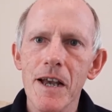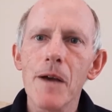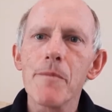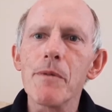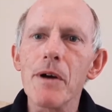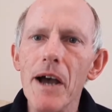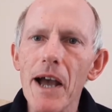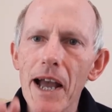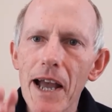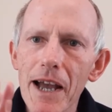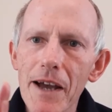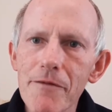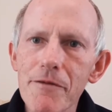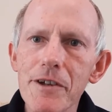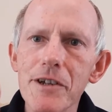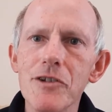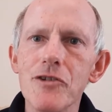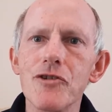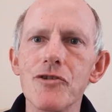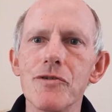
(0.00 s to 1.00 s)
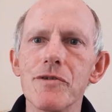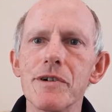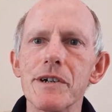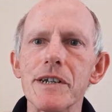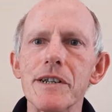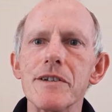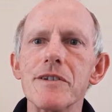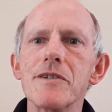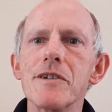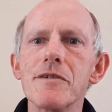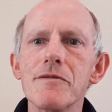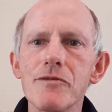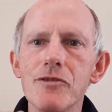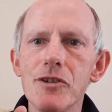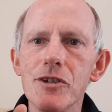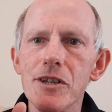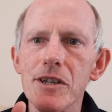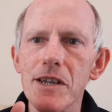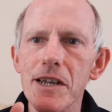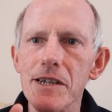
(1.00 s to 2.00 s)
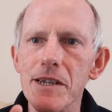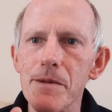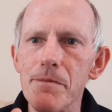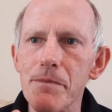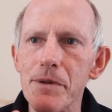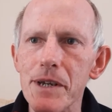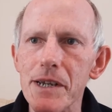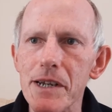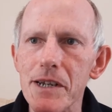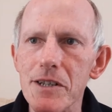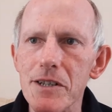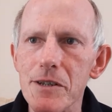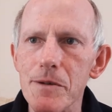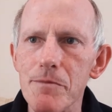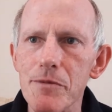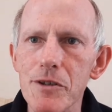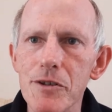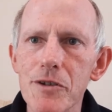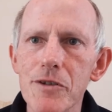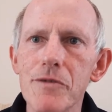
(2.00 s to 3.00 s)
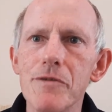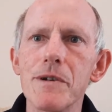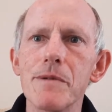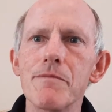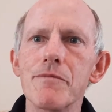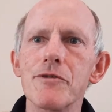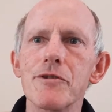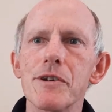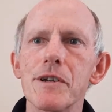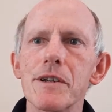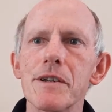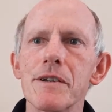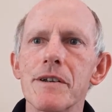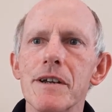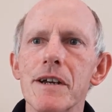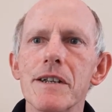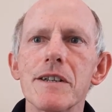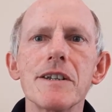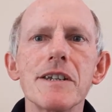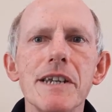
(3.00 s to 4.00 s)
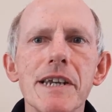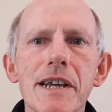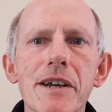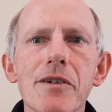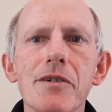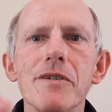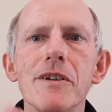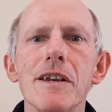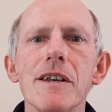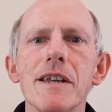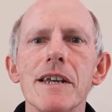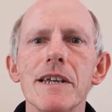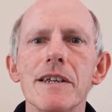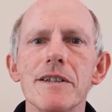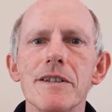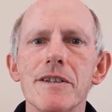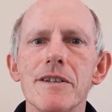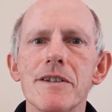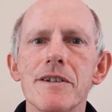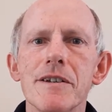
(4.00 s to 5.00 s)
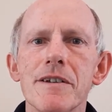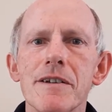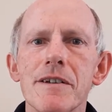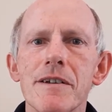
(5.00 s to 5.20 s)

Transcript: But having joined, don't just let it be a subscription, a tick on a list.